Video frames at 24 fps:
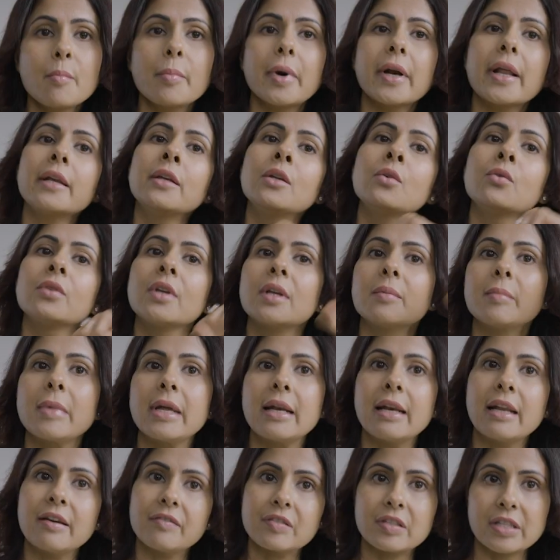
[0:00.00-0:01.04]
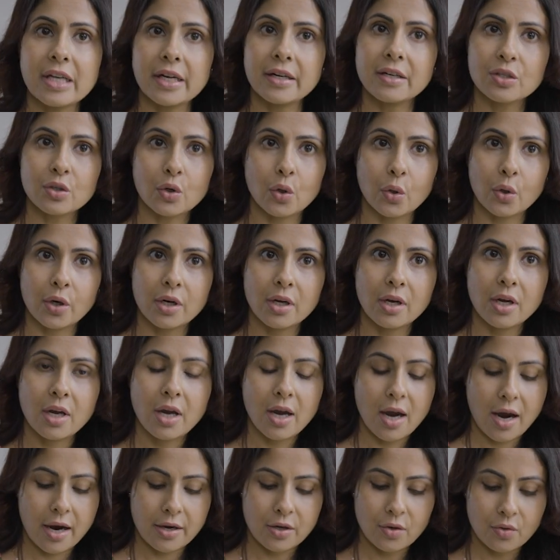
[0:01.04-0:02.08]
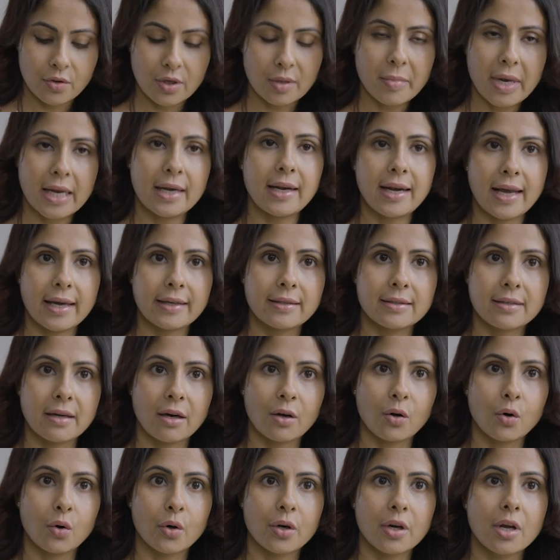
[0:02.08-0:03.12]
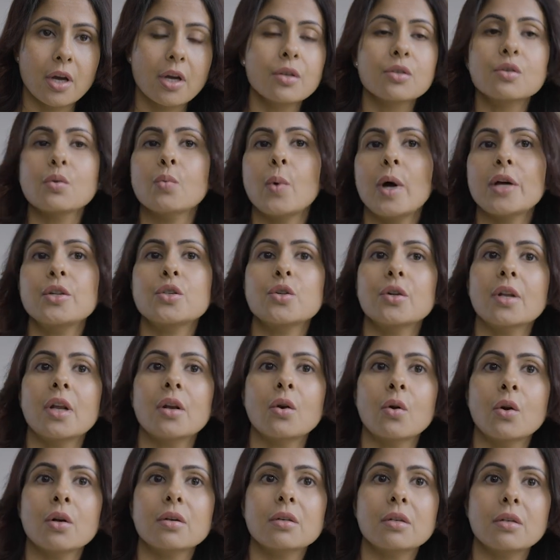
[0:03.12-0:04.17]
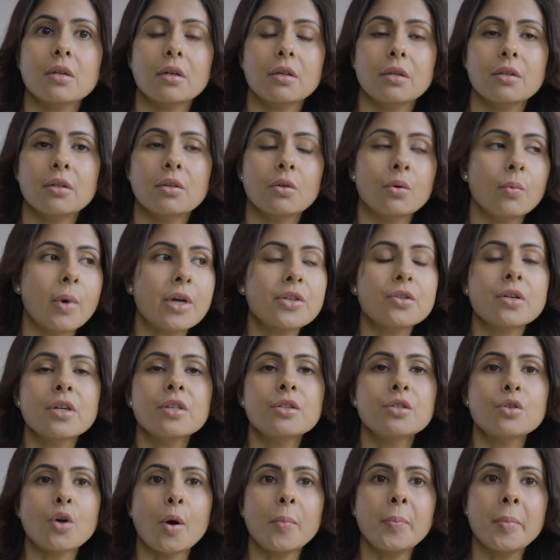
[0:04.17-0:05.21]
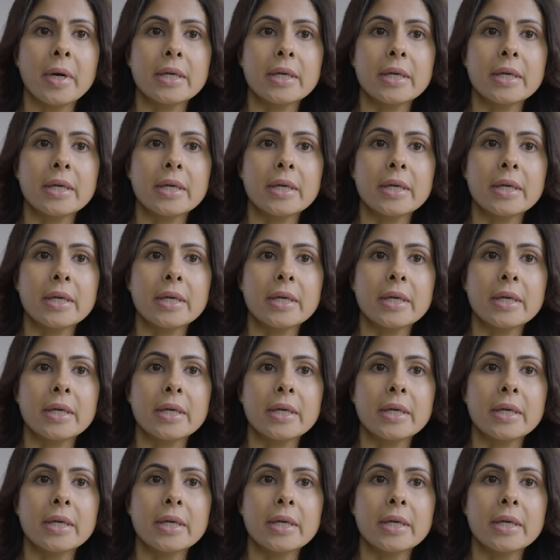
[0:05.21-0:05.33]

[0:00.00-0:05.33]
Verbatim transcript: But I knew that my left side is good. I knew that my legs are good. So why should I not, you know, why should I stop